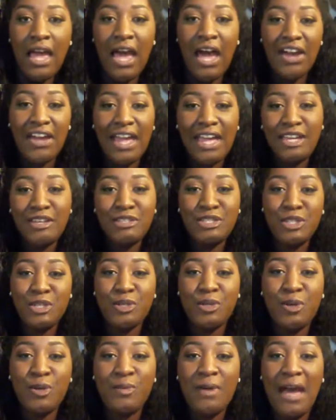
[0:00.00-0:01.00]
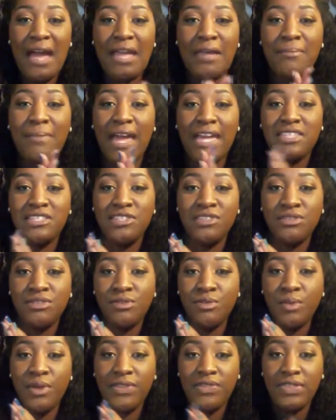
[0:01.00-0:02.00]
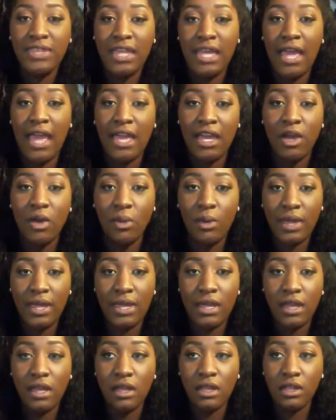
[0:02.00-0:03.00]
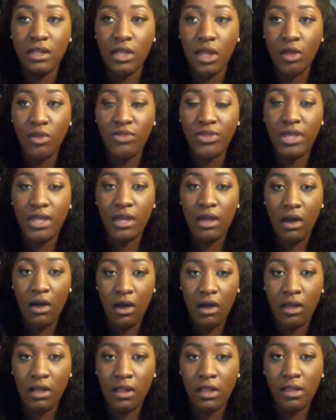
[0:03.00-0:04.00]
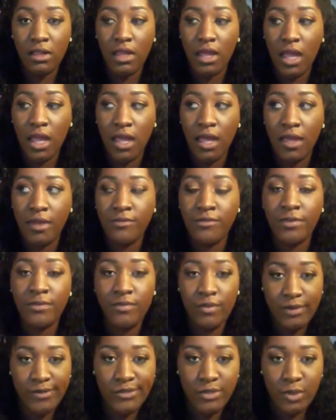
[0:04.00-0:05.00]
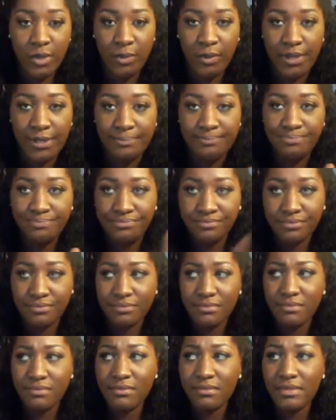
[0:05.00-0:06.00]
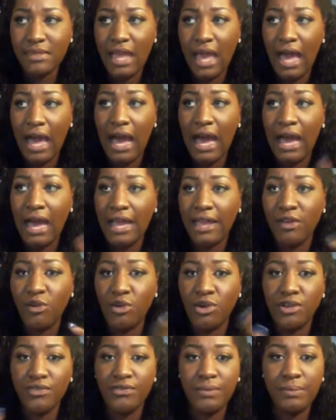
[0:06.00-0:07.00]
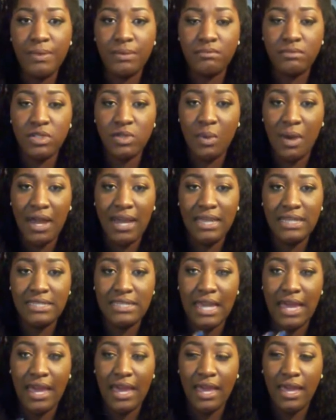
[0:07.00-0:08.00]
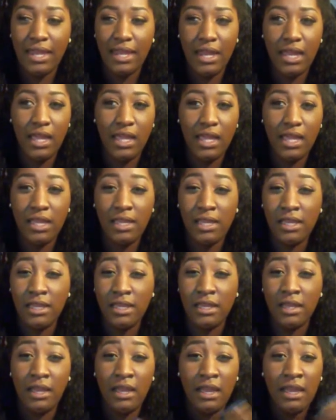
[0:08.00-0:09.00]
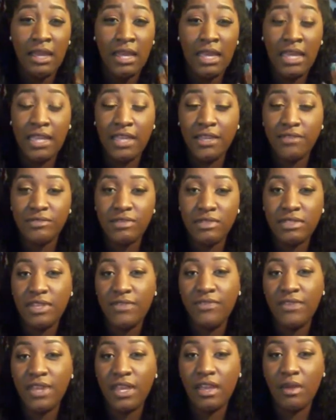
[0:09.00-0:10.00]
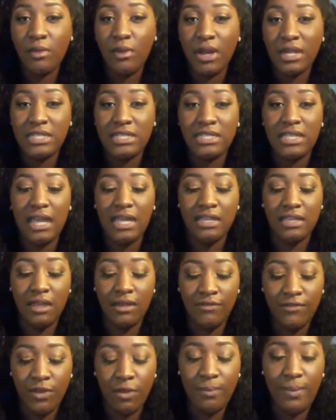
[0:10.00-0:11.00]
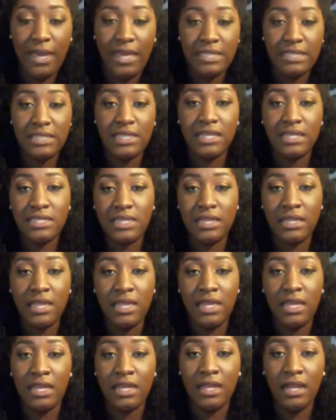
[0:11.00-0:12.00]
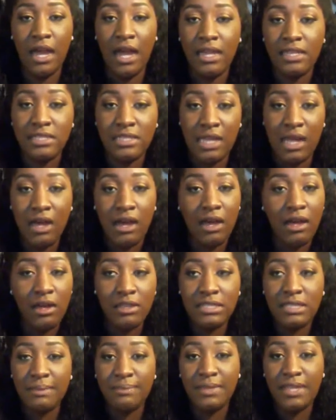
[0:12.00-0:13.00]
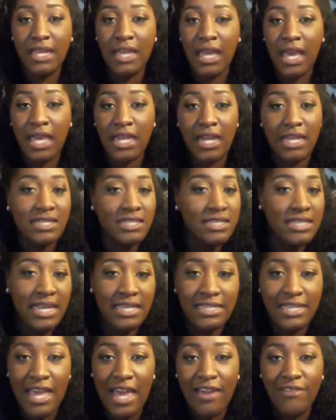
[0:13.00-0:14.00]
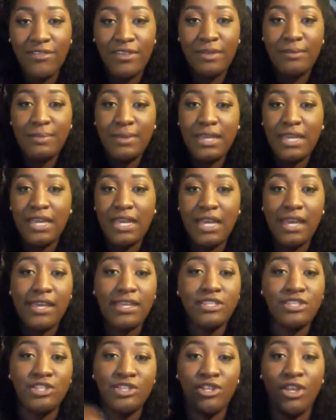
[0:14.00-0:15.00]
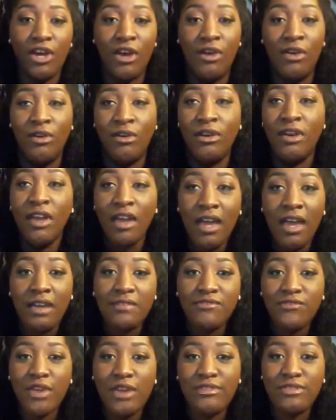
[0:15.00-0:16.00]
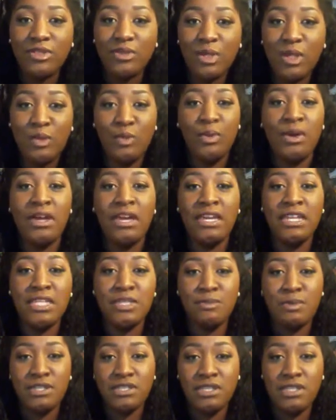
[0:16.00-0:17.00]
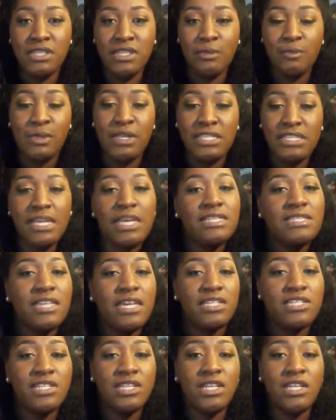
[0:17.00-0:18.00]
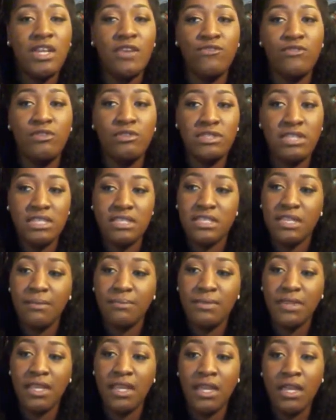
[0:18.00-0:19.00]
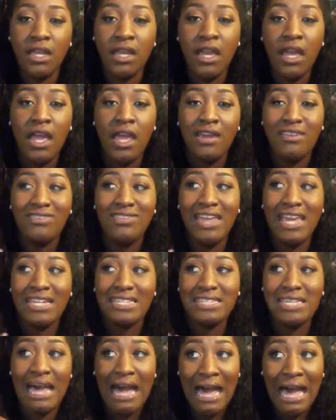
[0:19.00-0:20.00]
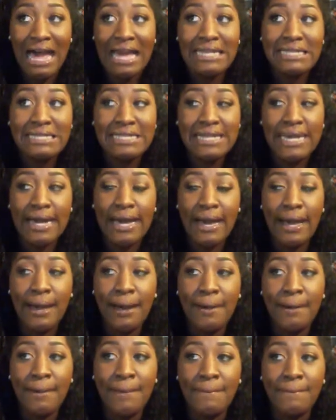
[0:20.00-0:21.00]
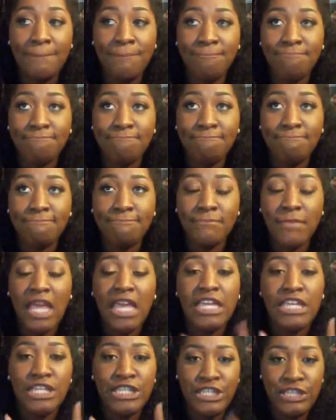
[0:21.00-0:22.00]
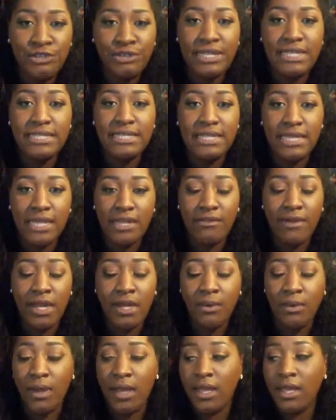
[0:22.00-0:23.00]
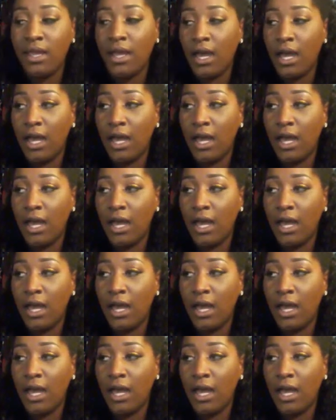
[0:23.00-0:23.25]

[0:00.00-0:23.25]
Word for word: Okay, YouTube, I am back to you with a quick clothing haul um, from Forever 21. I ordered from them twice. I had a e-gift certificate where I just got a few basics, and then I saw something and I just had to have it because, you know, Forever 21, especially in the plus size section, if you see something that's hot, um, you need to get it right away.